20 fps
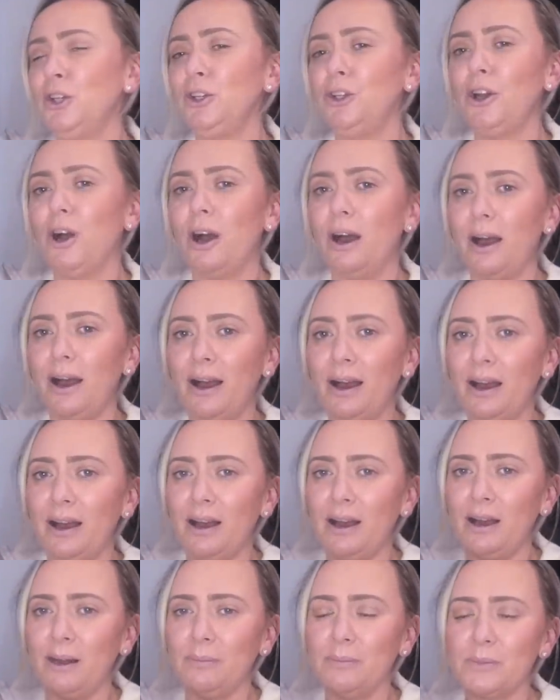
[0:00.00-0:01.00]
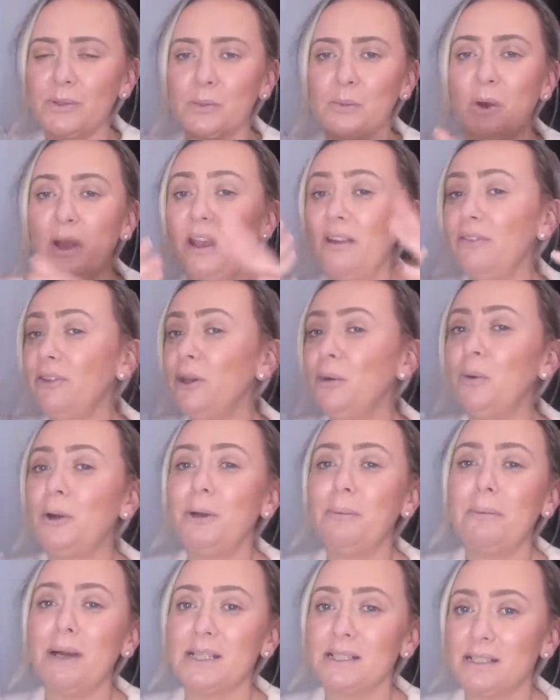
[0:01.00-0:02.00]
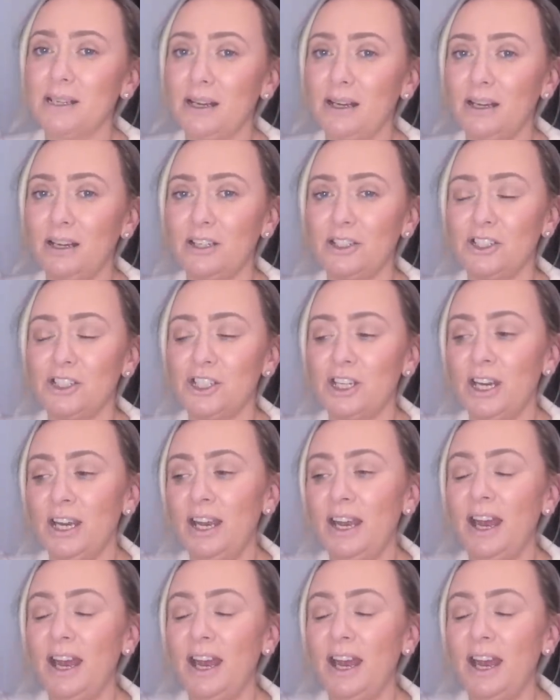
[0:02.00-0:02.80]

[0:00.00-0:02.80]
your arms, whatever you want to massage.